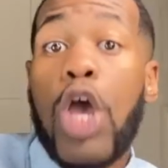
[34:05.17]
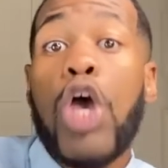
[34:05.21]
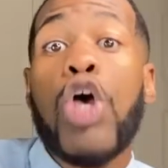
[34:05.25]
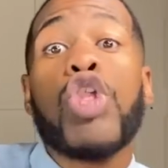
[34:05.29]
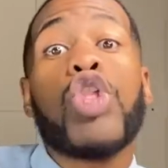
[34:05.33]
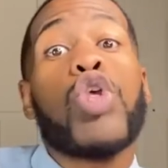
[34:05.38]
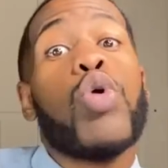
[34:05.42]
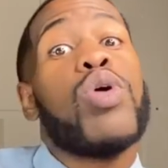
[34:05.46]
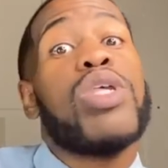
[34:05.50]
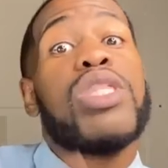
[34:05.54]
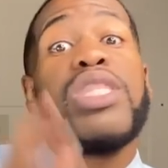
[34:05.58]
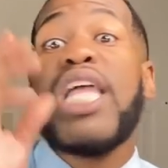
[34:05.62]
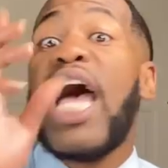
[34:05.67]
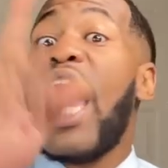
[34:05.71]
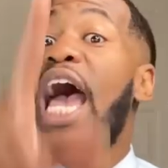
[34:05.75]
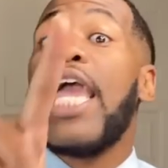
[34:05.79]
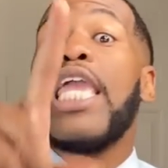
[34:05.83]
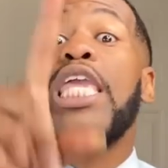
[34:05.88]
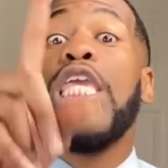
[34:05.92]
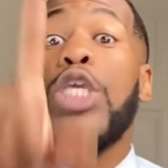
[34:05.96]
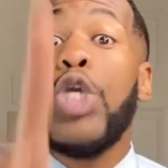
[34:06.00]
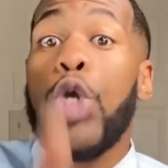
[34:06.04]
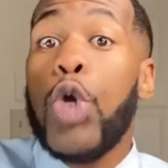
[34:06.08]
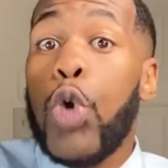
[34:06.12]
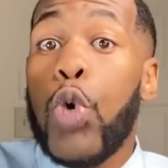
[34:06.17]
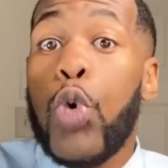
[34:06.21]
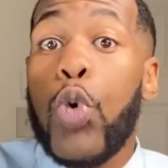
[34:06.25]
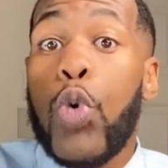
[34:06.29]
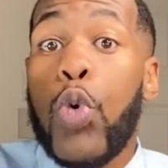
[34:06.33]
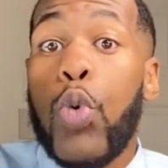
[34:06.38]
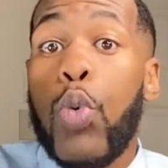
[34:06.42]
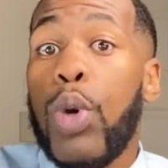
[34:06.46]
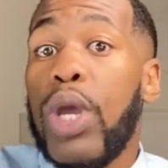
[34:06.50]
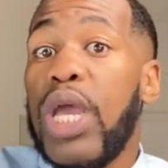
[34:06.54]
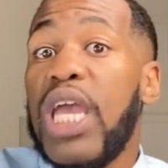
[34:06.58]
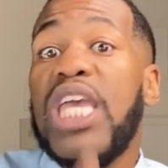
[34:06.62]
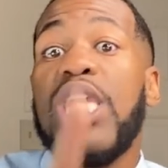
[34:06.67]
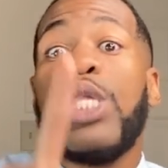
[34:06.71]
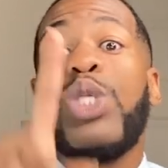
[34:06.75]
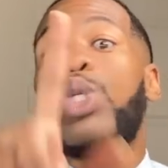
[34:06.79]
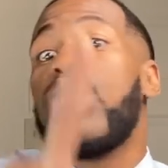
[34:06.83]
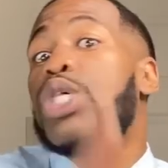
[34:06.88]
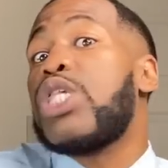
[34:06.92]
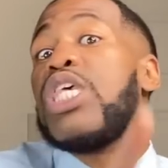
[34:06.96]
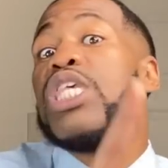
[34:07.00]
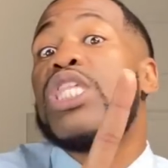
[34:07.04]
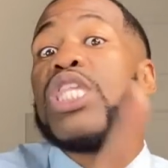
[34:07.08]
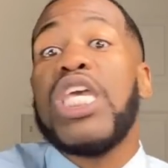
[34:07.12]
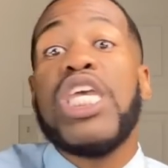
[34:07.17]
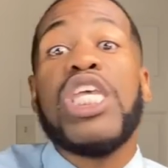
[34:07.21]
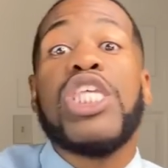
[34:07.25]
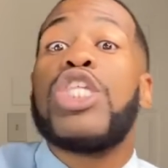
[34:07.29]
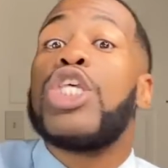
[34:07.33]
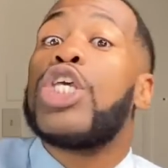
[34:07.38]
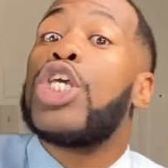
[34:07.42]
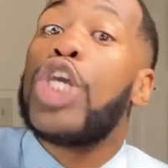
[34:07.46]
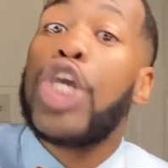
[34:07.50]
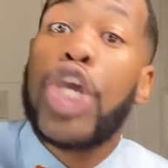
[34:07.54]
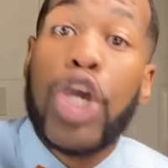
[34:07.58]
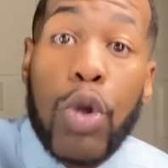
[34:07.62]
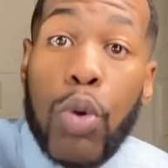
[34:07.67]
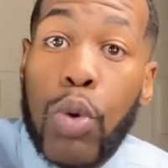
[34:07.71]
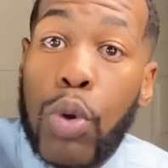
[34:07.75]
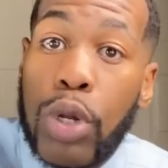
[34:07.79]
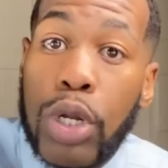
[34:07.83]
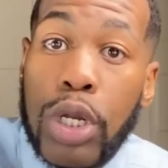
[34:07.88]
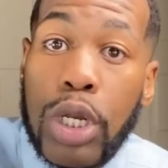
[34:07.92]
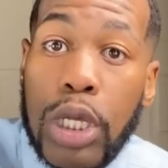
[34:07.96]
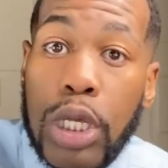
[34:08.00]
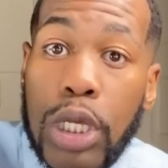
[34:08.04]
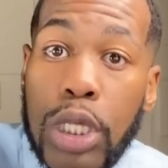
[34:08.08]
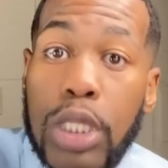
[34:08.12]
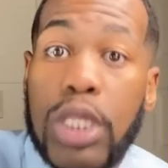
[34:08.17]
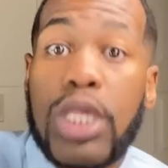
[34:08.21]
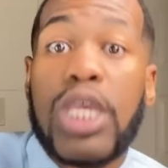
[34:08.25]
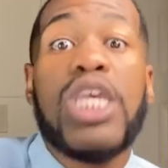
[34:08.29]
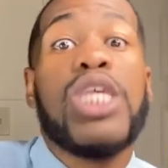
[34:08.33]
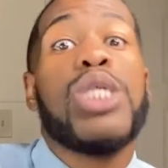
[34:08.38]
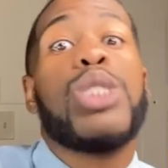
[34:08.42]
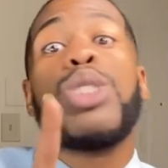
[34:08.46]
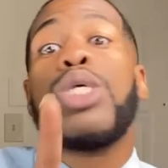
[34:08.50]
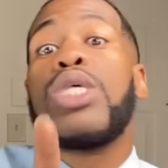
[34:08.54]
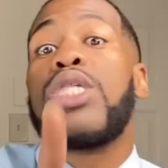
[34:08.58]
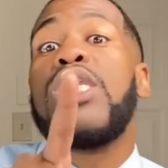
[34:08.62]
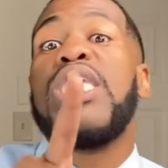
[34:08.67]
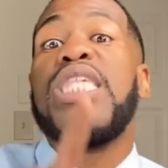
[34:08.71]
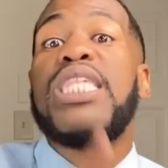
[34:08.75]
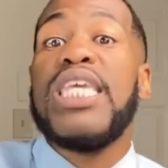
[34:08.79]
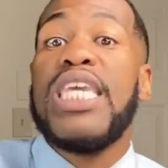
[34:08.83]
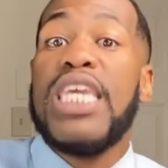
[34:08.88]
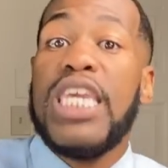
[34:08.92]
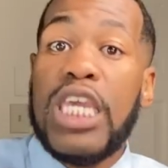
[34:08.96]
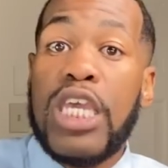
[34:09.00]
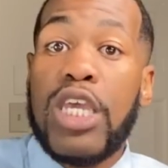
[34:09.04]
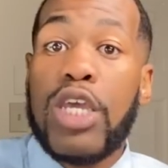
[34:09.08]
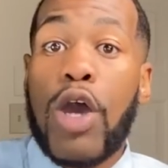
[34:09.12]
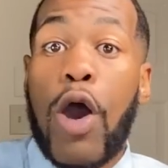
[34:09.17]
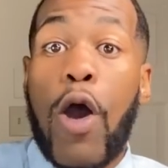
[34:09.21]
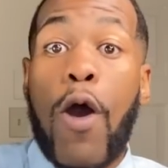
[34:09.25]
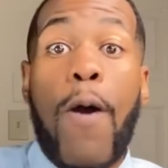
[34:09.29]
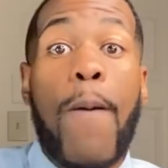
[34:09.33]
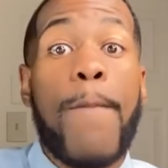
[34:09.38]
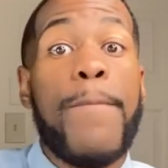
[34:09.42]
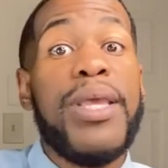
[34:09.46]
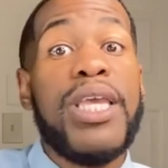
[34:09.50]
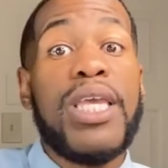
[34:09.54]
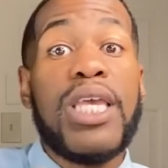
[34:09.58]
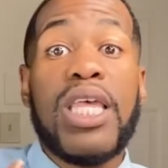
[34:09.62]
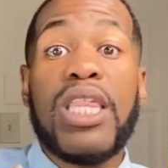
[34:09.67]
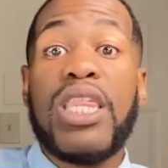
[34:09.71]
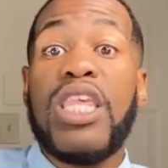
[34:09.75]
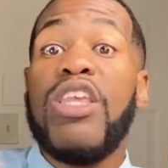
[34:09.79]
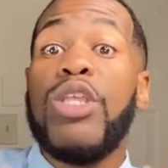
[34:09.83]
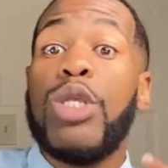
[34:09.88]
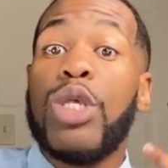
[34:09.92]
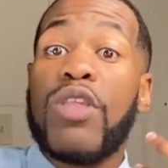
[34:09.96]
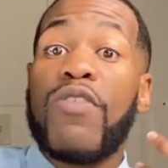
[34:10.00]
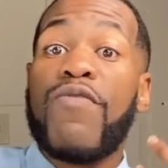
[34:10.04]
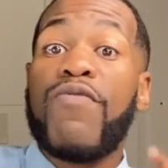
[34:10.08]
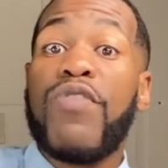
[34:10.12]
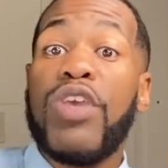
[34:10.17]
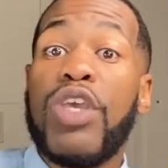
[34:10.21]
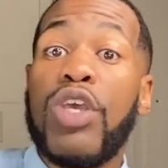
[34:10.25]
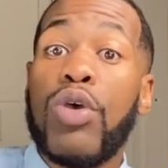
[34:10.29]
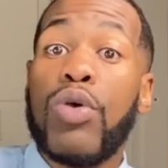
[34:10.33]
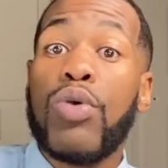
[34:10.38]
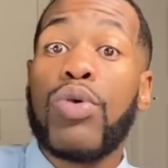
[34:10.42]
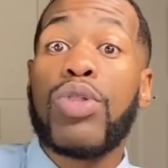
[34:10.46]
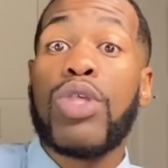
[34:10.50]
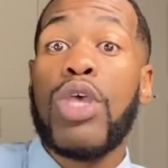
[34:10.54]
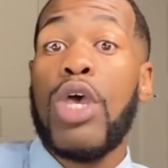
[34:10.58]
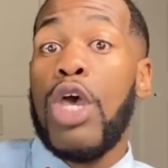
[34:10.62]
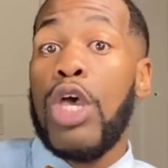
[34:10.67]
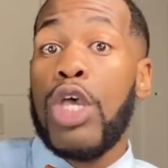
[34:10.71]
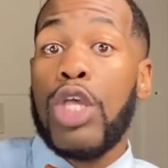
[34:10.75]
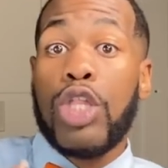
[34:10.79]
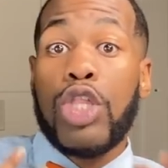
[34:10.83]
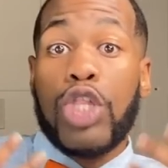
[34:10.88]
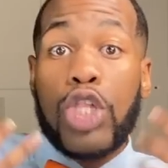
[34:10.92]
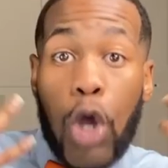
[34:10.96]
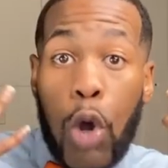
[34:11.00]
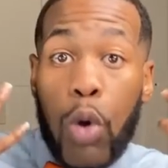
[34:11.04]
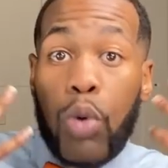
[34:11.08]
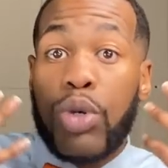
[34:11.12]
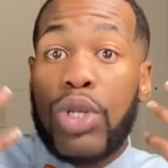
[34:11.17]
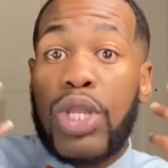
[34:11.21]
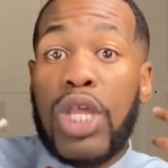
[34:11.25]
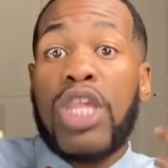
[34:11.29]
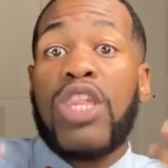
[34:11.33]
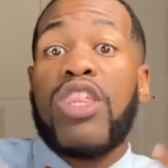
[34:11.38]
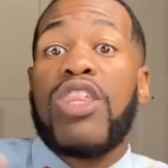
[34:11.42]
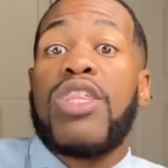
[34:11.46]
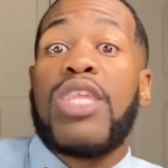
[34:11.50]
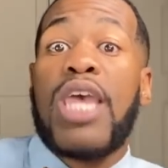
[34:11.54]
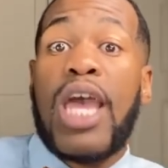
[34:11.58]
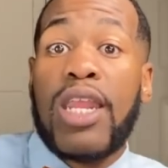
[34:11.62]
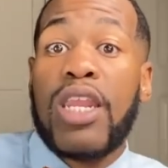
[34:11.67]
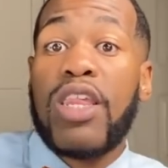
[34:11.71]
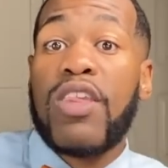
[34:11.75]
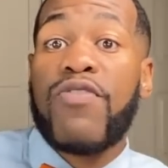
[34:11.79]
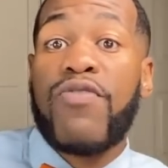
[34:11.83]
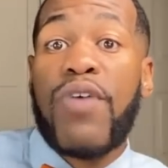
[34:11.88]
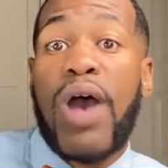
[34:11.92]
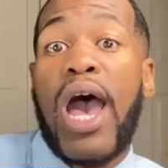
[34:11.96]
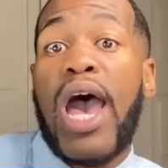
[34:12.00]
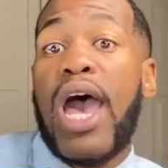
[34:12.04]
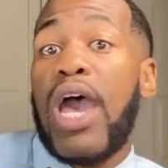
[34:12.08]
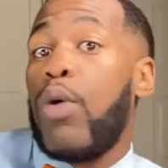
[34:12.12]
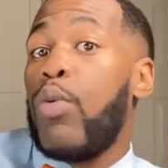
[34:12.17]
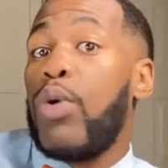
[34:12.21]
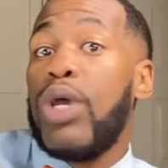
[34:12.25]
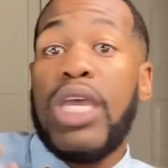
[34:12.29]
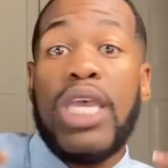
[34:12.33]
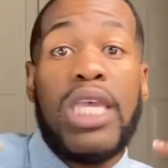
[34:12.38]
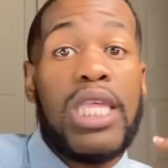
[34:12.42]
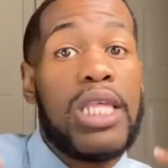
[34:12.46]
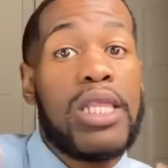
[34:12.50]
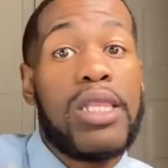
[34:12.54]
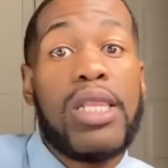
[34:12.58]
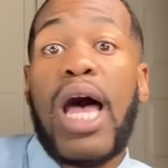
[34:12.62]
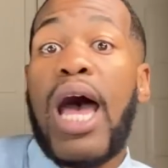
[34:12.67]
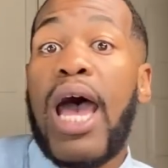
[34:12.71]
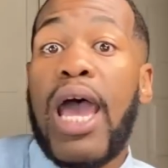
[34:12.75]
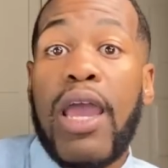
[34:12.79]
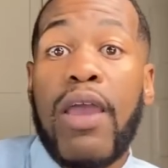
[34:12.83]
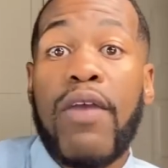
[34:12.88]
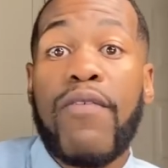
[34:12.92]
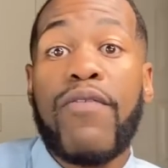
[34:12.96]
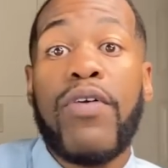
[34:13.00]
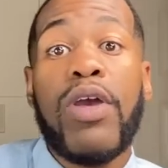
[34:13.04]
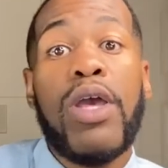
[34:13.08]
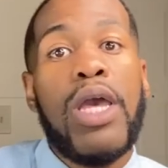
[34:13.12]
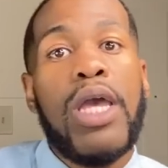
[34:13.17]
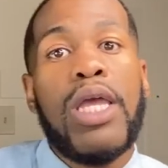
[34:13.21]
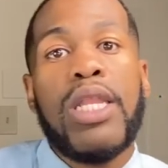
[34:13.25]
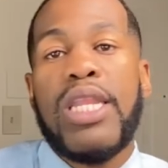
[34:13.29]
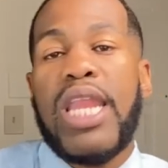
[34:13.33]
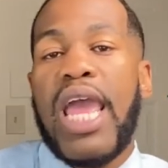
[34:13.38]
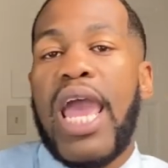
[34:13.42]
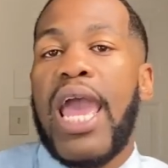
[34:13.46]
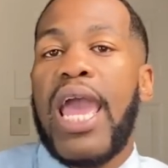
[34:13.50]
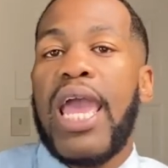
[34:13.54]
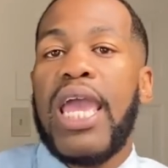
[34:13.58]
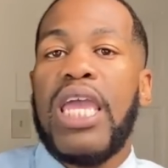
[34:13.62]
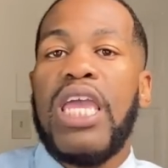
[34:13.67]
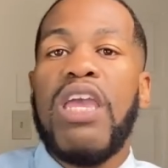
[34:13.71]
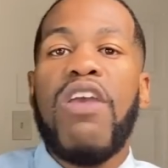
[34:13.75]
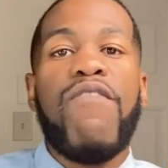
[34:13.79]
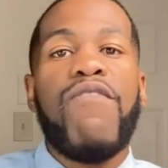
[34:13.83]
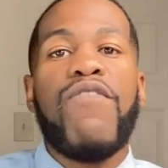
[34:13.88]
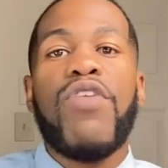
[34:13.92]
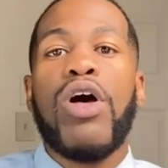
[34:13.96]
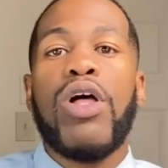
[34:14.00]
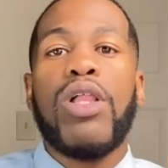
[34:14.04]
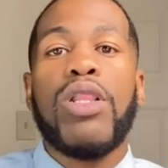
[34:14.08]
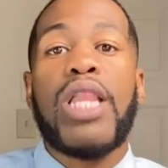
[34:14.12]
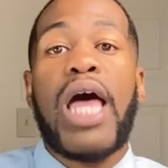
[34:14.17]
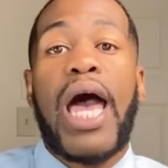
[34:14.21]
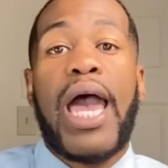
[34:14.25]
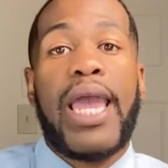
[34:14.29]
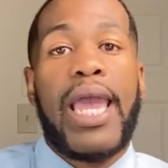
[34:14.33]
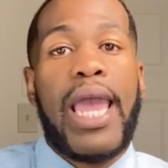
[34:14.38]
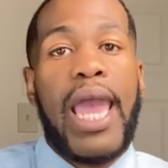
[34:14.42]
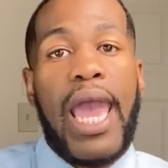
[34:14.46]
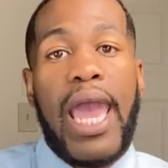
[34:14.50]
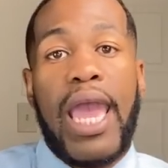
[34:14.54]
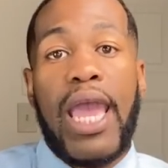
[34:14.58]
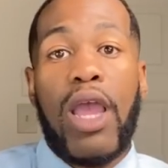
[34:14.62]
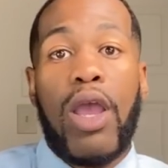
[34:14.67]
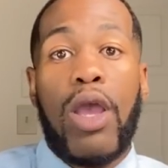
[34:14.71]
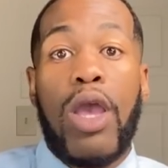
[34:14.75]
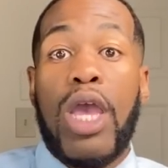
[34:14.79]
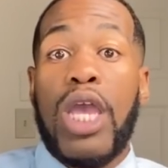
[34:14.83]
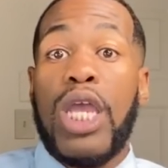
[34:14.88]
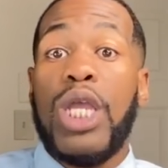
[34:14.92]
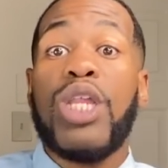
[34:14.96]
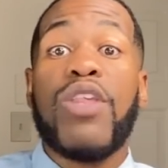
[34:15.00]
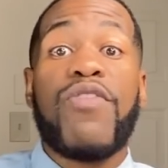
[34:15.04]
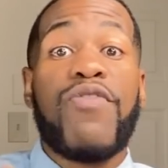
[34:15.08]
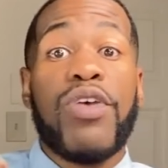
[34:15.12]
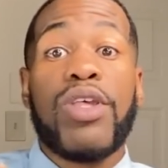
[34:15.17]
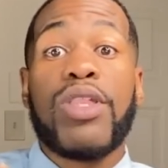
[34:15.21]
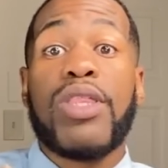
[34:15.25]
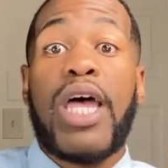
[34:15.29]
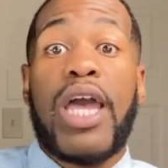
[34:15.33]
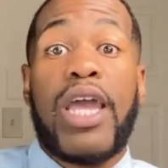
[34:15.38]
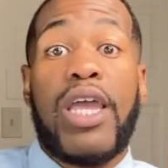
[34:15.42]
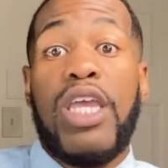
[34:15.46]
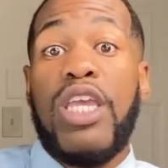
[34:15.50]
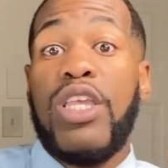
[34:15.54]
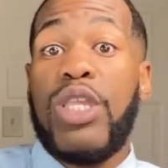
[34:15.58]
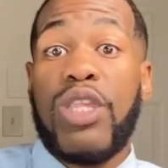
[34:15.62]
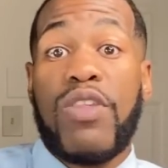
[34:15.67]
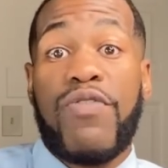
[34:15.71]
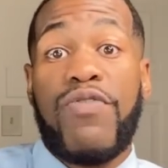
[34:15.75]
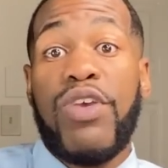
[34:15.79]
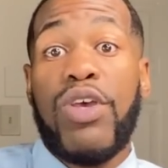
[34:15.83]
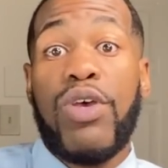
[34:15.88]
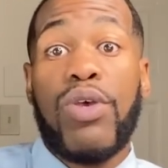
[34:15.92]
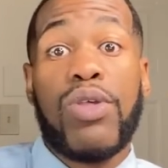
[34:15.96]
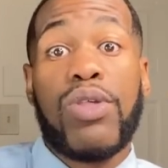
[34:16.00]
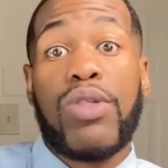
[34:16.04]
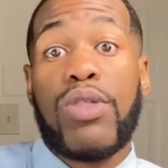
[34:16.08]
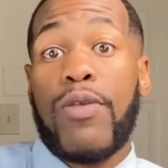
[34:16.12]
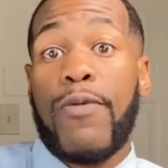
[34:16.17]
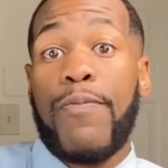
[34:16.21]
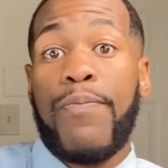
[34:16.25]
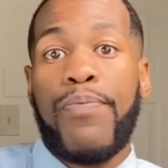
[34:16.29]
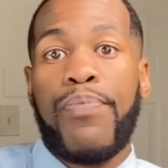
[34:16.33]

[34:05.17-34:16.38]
so it's not you, it's just his insecurities. It's just his ego because he just feels so dissatisfied with his life that he feel like, hey, he just feels like he just feels